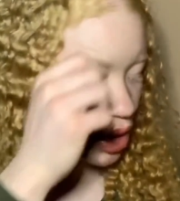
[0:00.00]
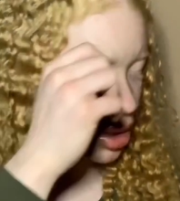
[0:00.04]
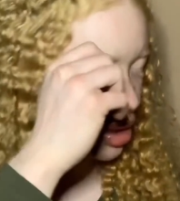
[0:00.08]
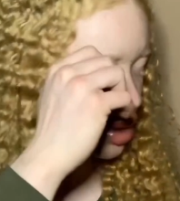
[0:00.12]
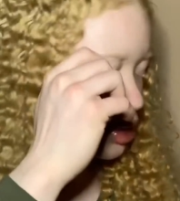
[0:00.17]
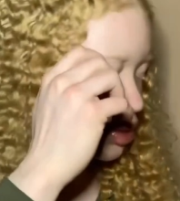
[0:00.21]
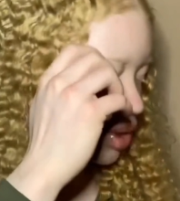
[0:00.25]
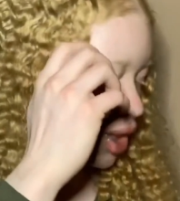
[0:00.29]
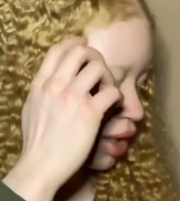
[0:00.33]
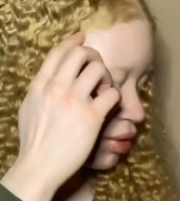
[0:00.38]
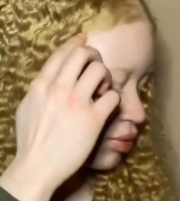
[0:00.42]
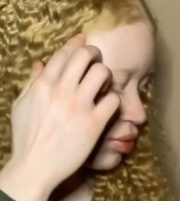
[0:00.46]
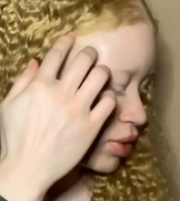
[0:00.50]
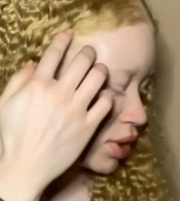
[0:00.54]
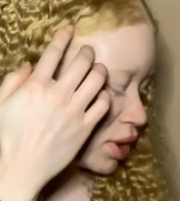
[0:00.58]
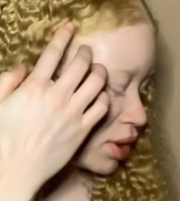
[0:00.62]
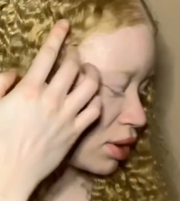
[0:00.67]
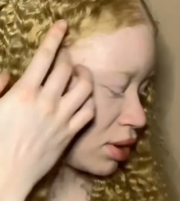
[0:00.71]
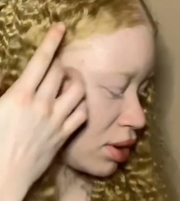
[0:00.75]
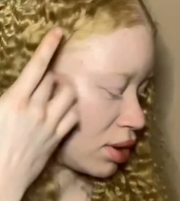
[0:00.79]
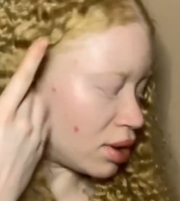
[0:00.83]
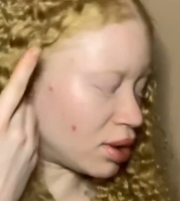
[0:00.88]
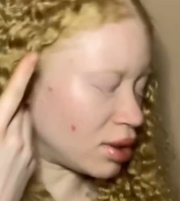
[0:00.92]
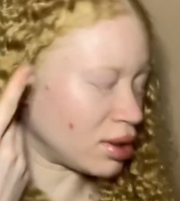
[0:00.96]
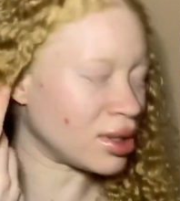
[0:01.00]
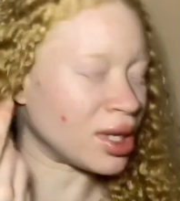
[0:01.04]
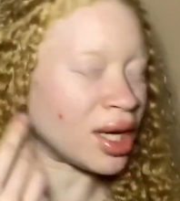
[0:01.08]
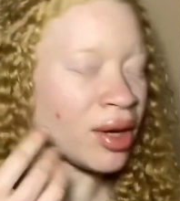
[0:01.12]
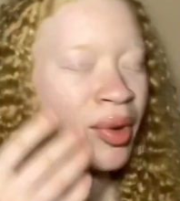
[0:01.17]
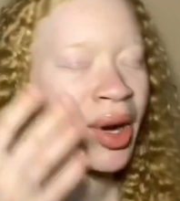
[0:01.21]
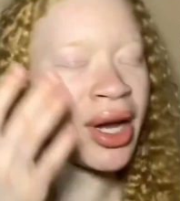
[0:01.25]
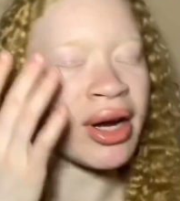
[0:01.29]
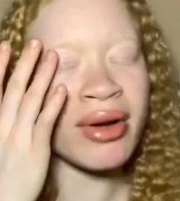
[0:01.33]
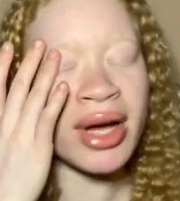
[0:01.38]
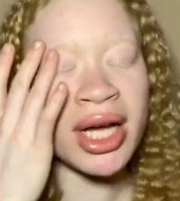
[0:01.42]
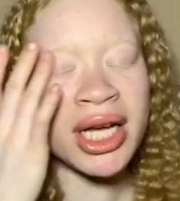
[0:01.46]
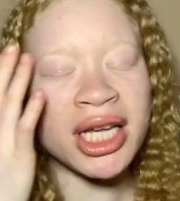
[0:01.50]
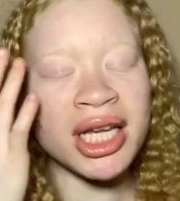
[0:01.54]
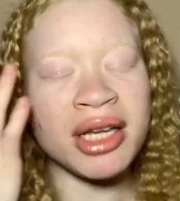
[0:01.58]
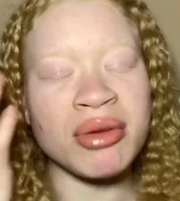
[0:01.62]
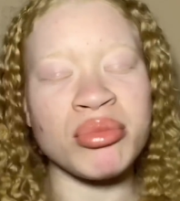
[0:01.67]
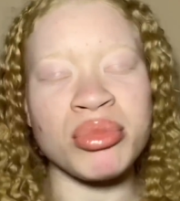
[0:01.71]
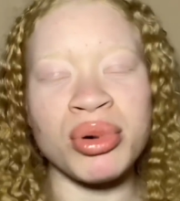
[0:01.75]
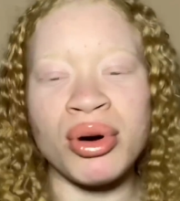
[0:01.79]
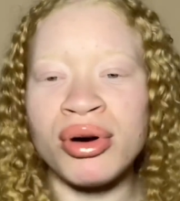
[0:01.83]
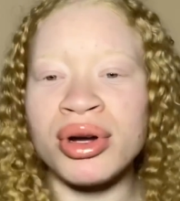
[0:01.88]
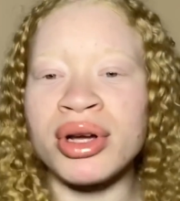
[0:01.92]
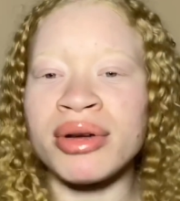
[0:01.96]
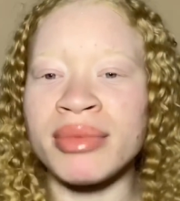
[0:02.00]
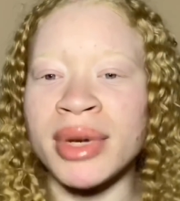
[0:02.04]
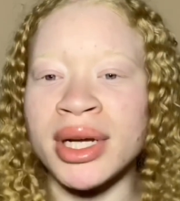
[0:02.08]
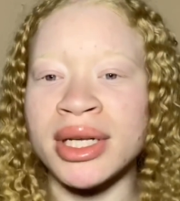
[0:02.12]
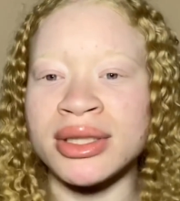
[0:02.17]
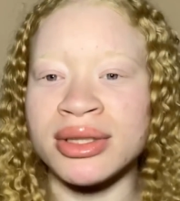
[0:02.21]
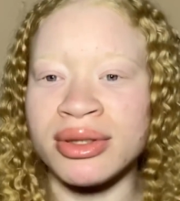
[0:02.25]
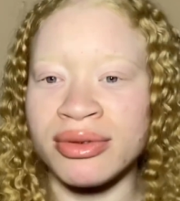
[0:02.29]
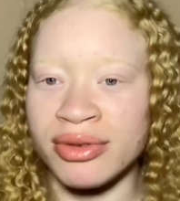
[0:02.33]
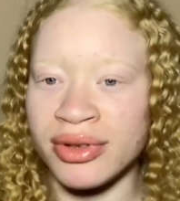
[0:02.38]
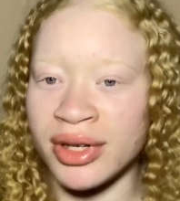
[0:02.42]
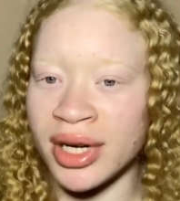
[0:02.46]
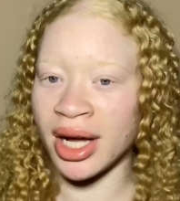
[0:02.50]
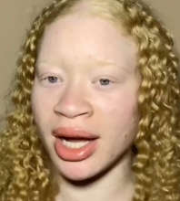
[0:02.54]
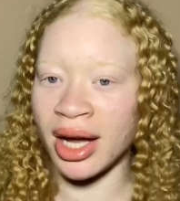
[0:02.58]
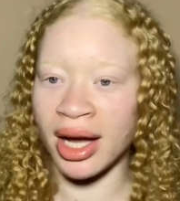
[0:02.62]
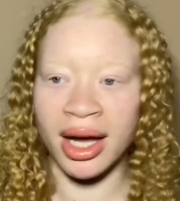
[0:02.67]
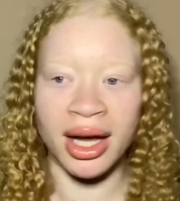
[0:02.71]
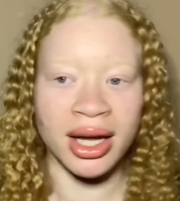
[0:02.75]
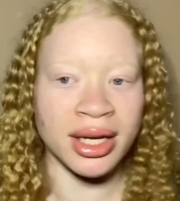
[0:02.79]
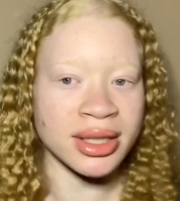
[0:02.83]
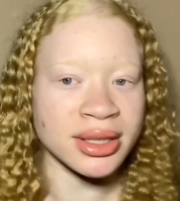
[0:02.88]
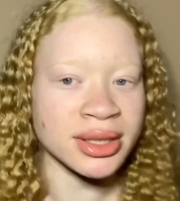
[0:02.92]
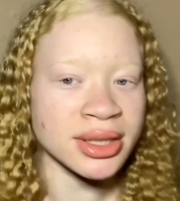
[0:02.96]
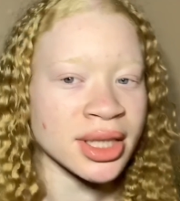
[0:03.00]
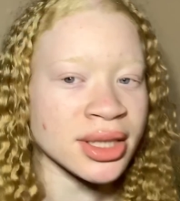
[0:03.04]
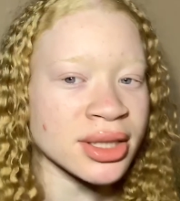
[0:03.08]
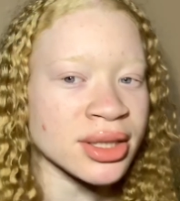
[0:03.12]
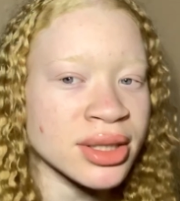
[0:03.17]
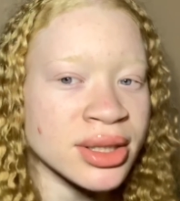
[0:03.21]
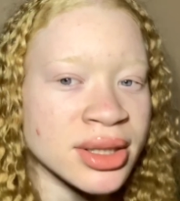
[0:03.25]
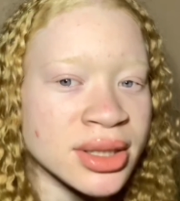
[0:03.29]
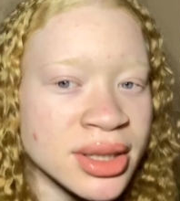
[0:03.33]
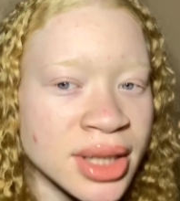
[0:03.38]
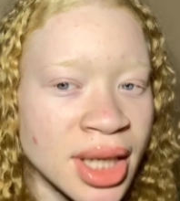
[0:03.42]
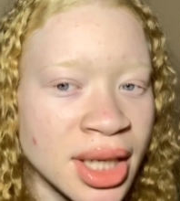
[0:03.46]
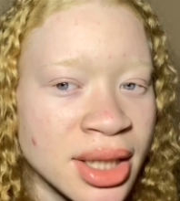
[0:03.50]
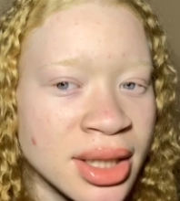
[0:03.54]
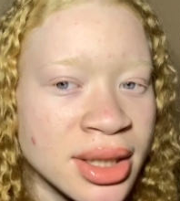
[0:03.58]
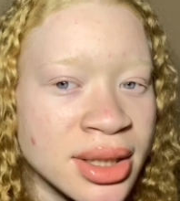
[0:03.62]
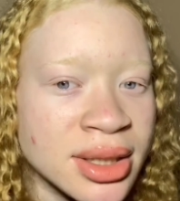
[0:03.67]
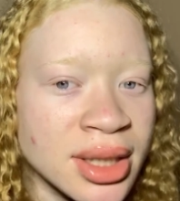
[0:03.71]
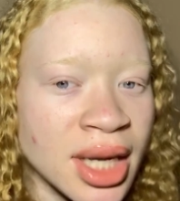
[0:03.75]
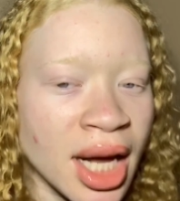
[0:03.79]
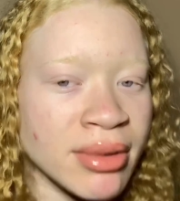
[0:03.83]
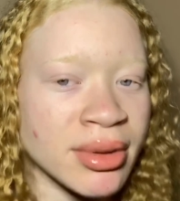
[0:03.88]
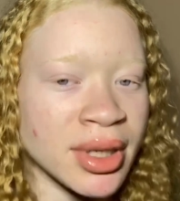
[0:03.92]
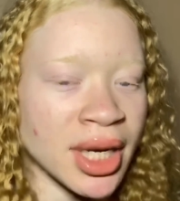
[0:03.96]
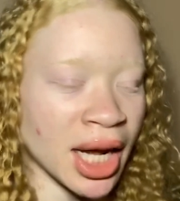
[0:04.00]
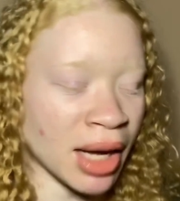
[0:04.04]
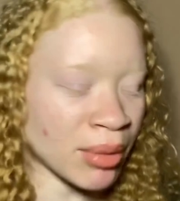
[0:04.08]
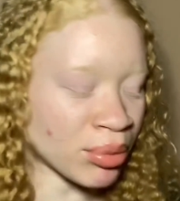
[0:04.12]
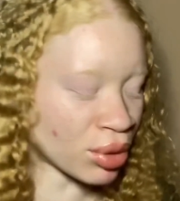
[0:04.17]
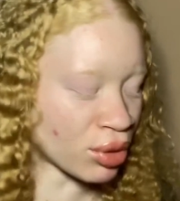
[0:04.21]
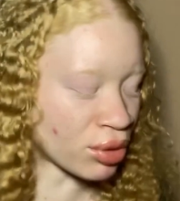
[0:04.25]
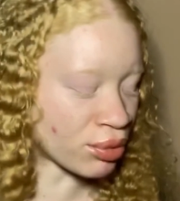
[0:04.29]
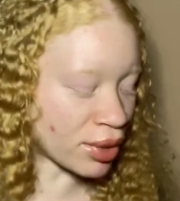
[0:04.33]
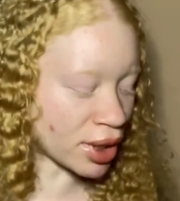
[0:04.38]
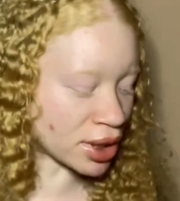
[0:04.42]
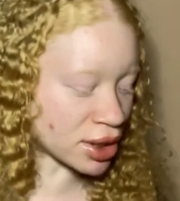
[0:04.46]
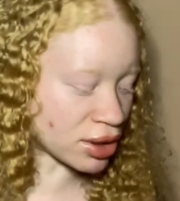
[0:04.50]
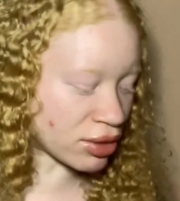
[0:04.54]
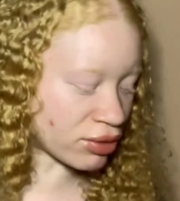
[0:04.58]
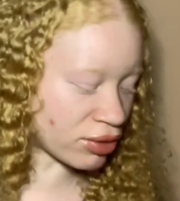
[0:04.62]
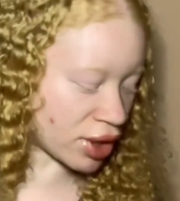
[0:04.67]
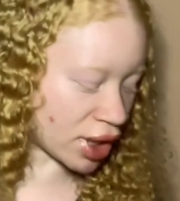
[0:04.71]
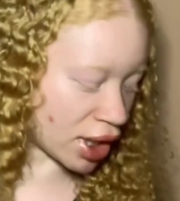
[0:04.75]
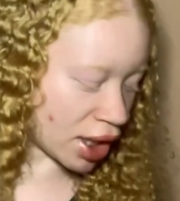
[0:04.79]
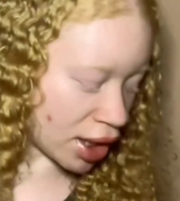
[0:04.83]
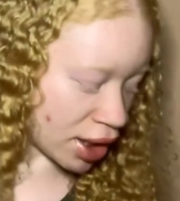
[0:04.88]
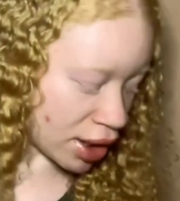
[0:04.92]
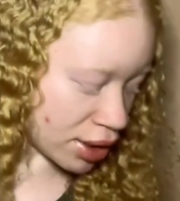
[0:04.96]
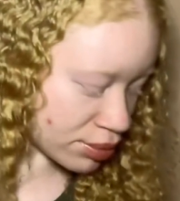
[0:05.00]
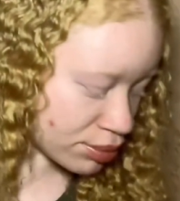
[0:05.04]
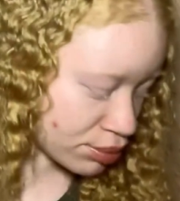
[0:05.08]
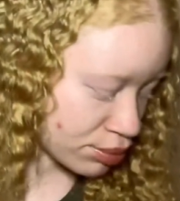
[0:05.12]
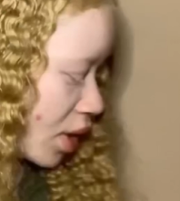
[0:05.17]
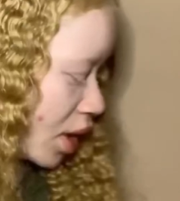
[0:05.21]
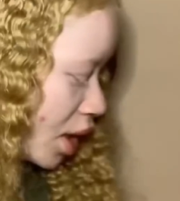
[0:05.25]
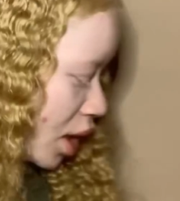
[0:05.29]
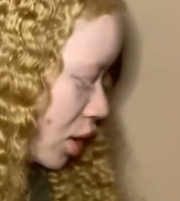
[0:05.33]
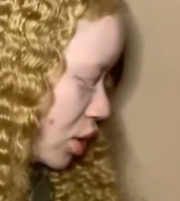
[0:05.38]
So that really, why do I keep poking myself in eye? It's like the second time that I poked myself in the eye.